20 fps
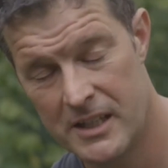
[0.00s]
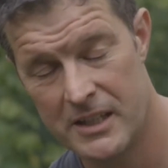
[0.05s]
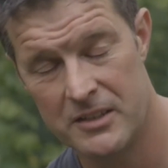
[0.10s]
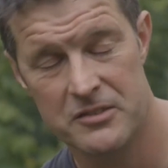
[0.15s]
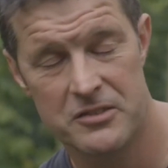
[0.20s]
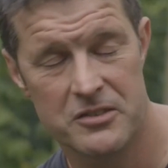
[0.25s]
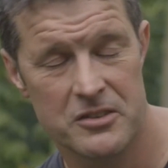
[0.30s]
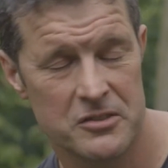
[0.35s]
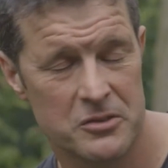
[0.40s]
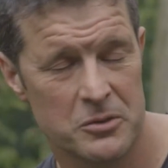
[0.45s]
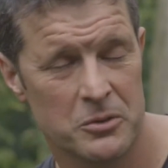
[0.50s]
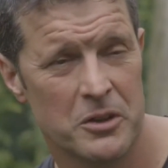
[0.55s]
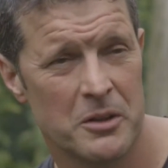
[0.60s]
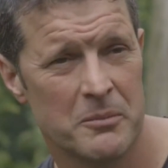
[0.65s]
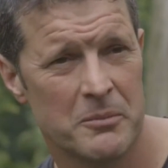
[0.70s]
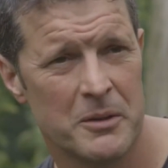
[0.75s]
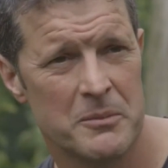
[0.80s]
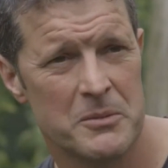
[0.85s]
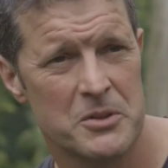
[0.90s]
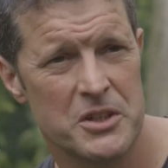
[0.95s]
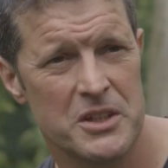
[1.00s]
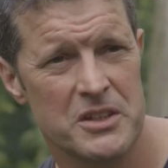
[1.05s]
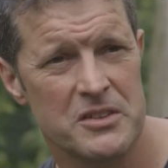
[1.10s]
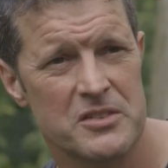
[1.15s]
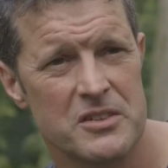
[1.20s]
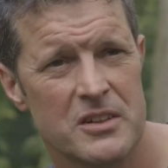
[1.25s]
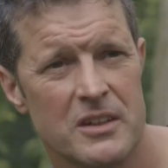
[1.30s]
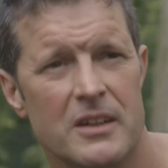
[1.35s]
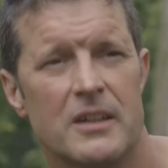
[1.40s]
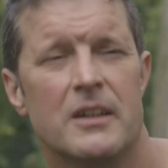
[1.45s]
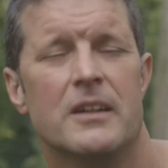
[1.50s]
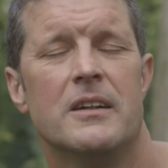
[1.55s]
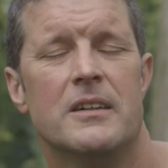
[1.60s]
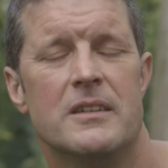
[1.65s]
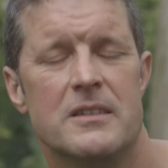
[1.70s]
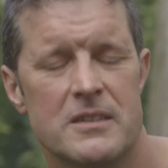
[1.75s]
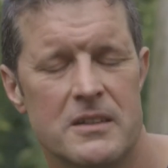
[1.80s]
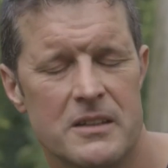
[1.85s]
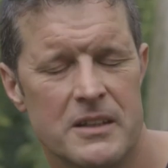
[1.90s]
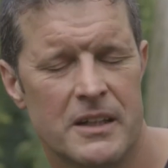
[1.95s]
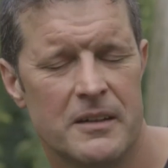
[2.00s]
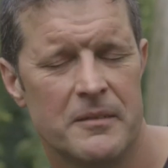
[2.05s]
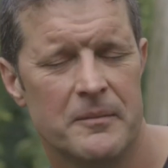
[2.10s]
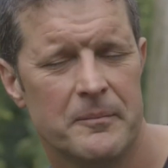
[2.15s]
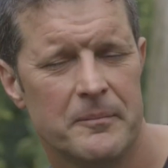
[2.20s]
hence it's all done by machines. So yeah.